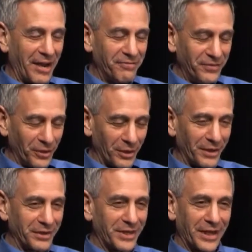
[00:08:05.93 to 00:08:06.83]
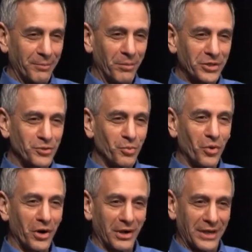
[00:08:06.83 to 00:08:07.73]
I feel that I'm much
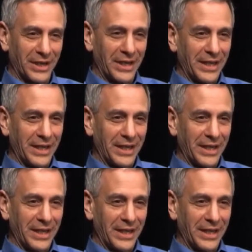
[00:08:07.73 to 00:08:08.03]
more